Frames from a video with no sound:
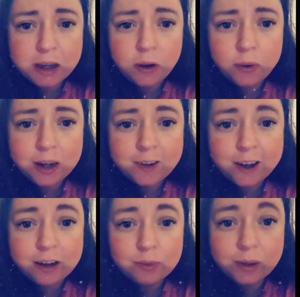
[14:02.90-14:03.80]
me going
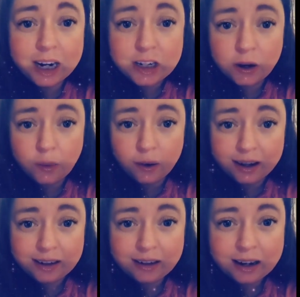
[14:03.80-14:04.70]
of what I don't
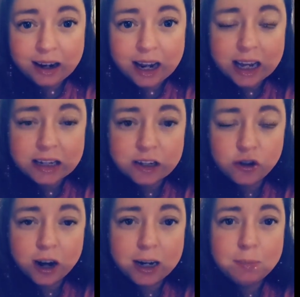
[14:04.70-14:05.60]
want, and to
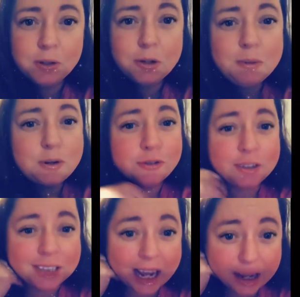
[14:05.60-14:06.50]
try to build a
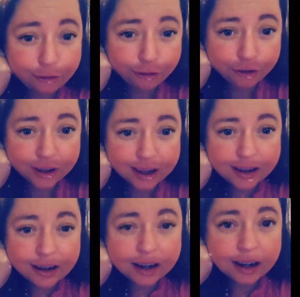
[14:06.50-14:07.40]
beautiful life
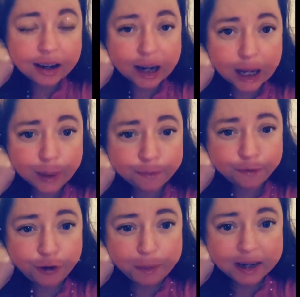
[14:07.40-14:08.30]

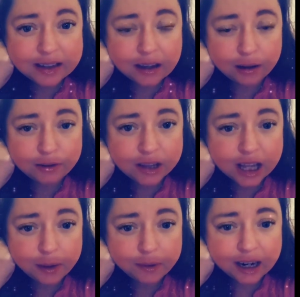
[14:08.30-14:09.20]
for myself
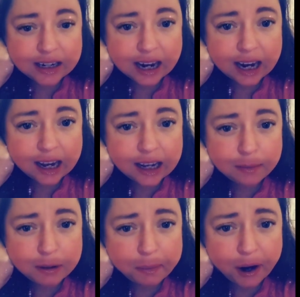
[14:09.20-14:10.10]
that when I die I
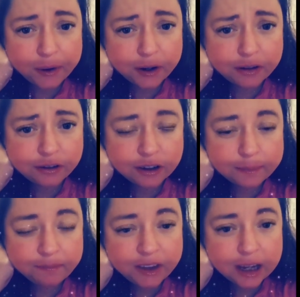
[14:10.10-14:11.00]
can be proud of,
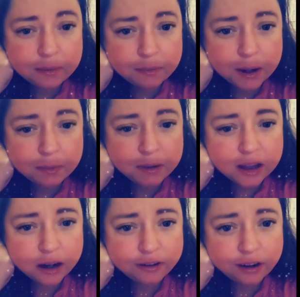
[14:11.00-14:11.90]
and be
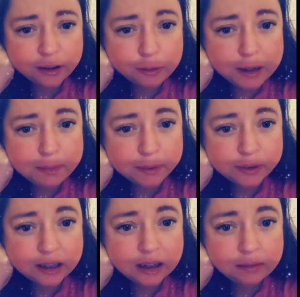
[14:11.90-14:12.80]
there for other
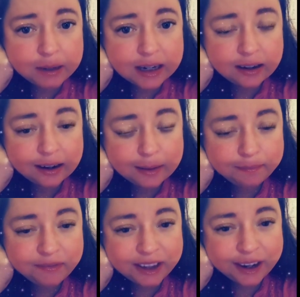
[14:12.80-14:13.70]
people in the
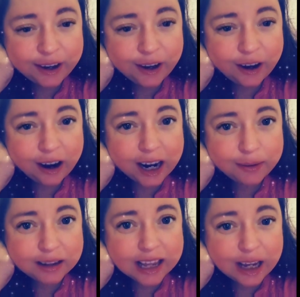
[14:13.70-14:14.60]
meantime. All right,
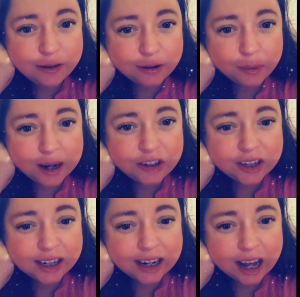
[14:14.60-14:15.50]
well, thank you for
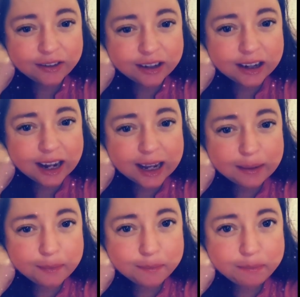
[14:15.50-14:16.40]
watching and have a good night.
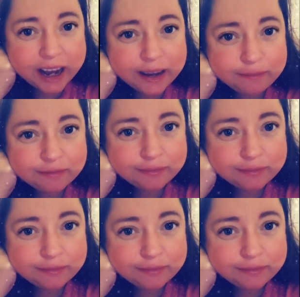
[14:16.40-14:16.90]
Bye.